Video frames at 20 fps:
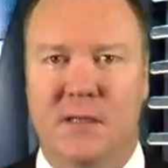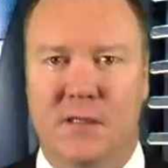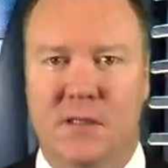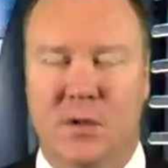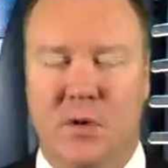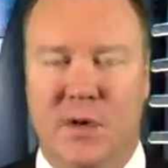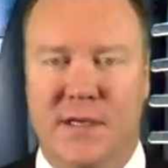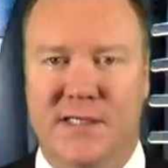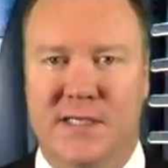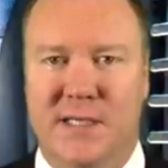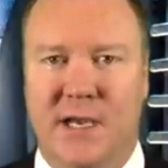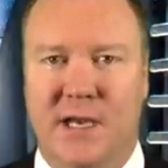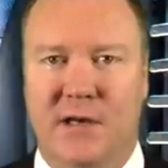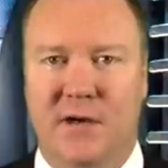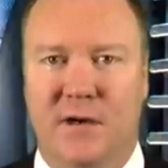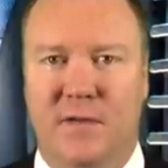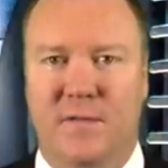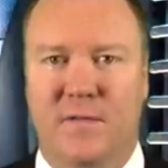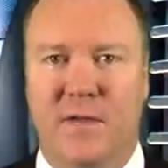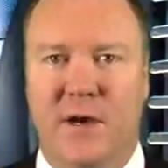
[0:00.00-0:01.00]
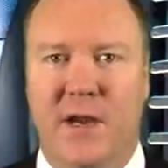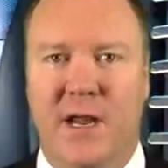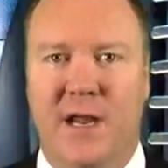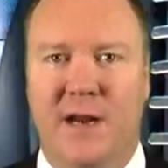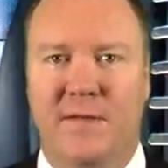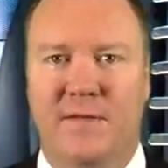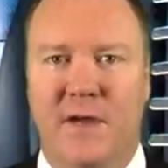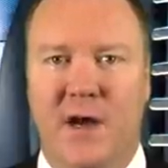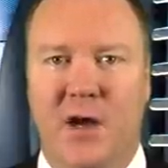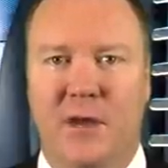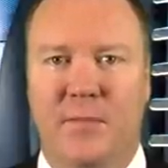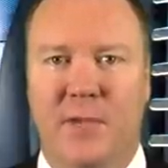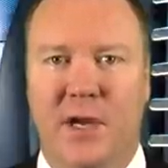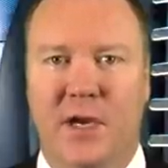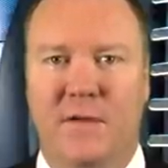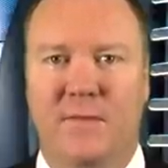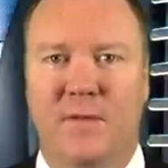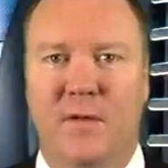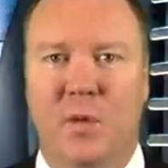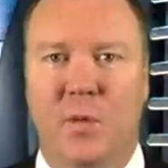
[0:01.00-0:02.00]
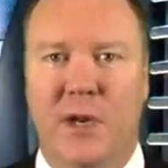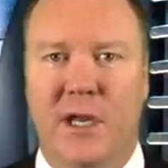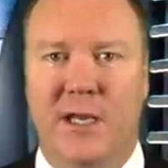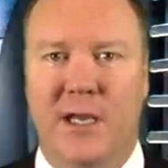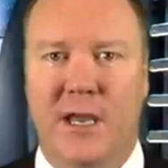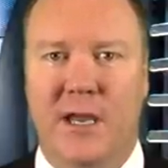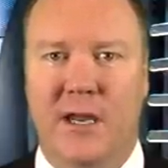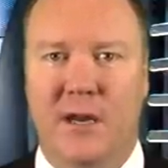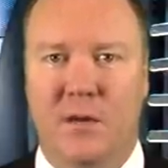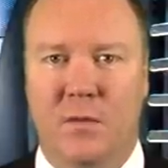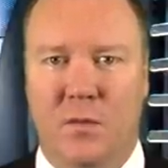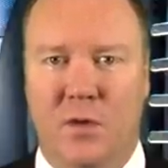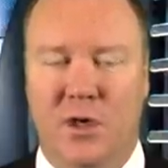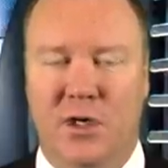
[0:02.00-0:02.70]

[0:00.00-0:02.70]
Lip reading: So once again, your free NFL pick for Week 8,